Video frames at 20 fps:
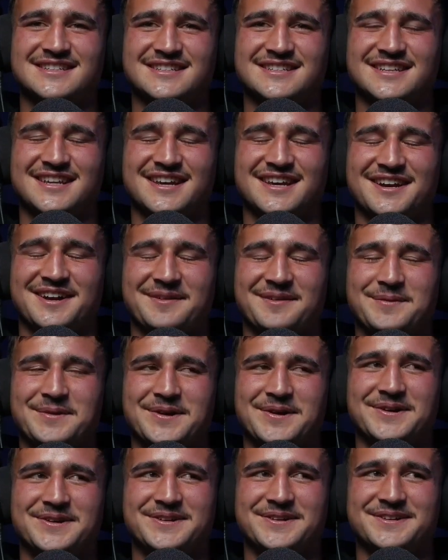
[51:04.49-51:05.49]
yeah, I'm
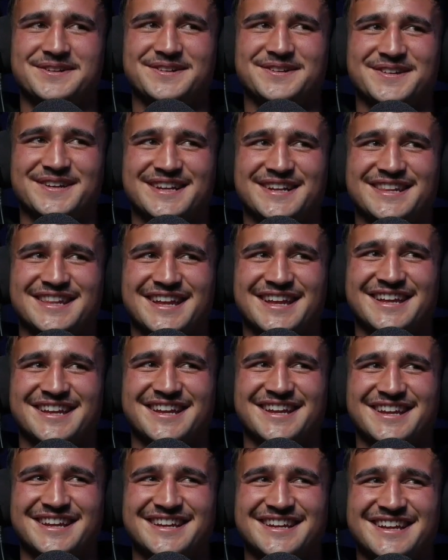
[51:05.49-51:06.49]
not really that
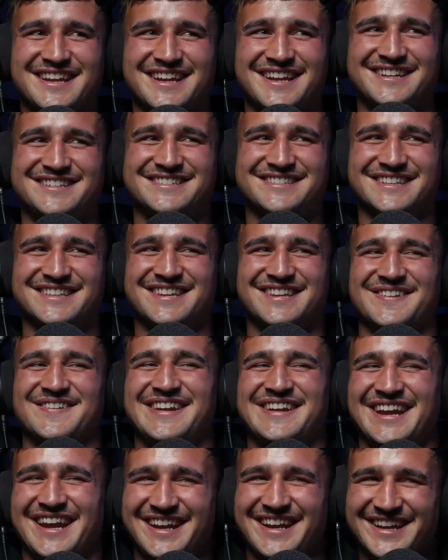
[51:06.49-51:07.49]
interested
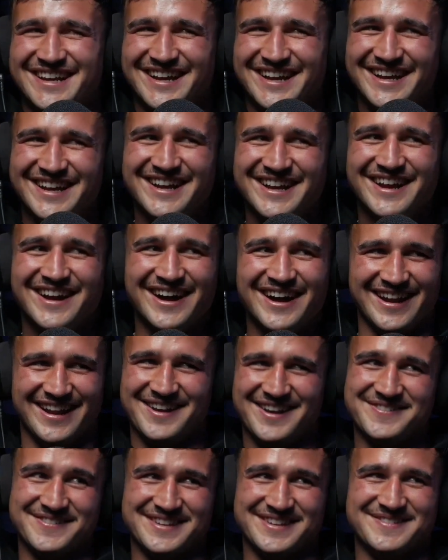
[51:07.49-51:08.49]
to it. I
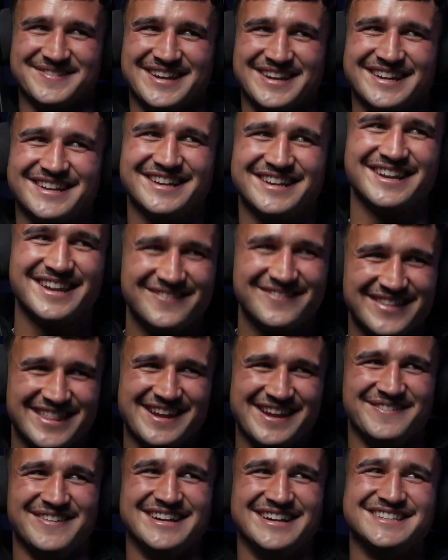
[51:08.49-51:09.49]
loved it, but I didn't love it
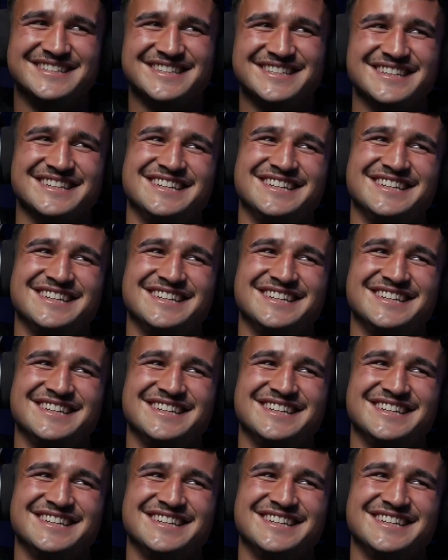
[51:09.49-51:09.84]
that much.